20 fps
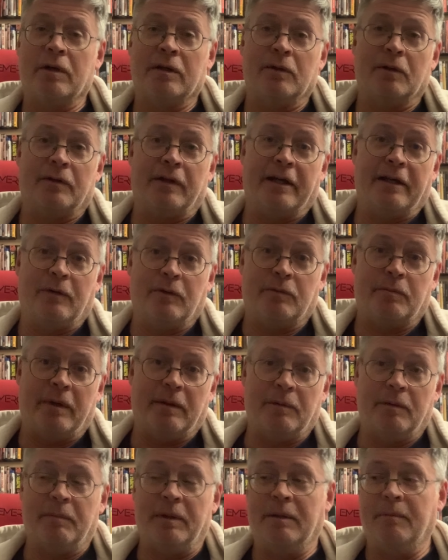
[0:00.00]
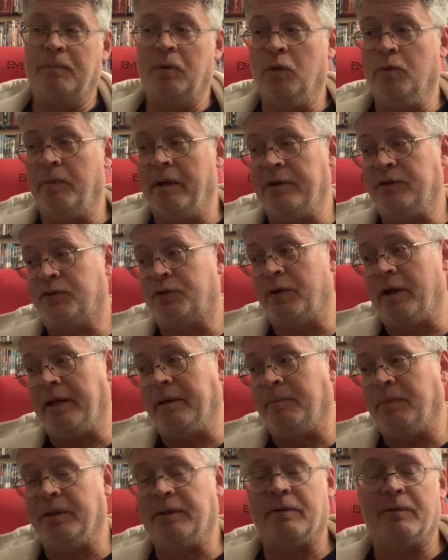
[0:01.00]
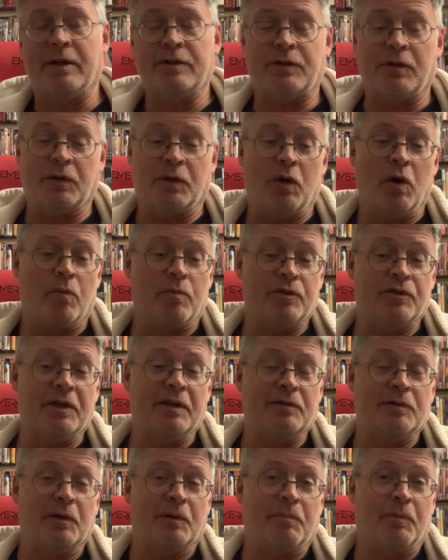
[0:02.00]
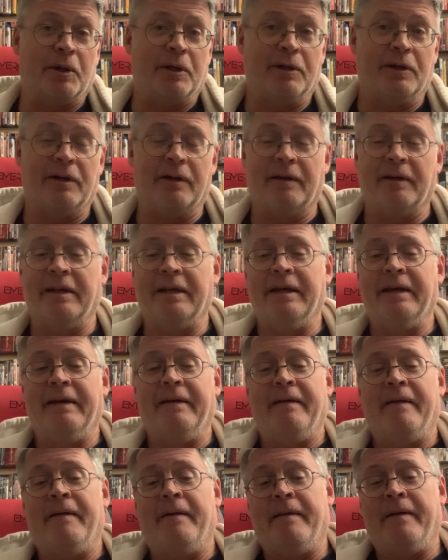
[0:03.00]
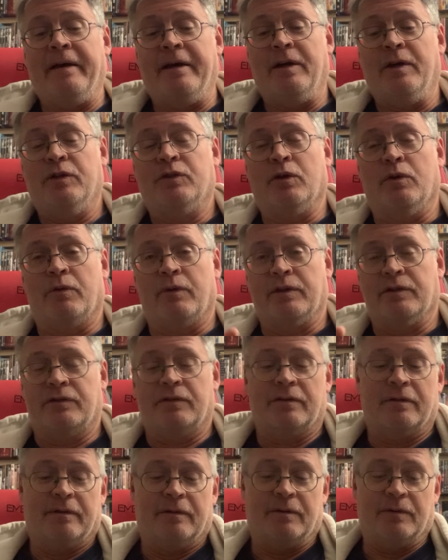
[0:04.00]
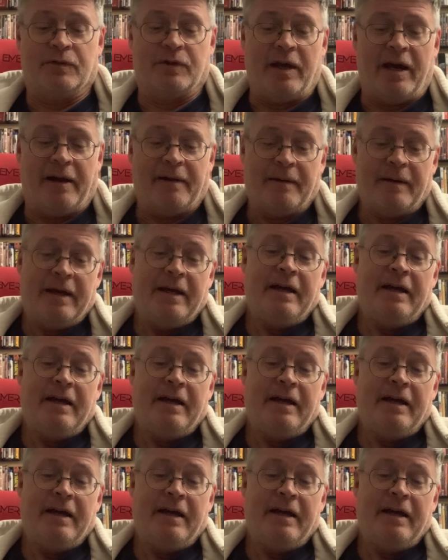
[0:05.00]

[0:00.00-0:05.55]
It looked like it was maybe being pulled by a string, but the rest of the cobra scenes look pretty good. So there's that.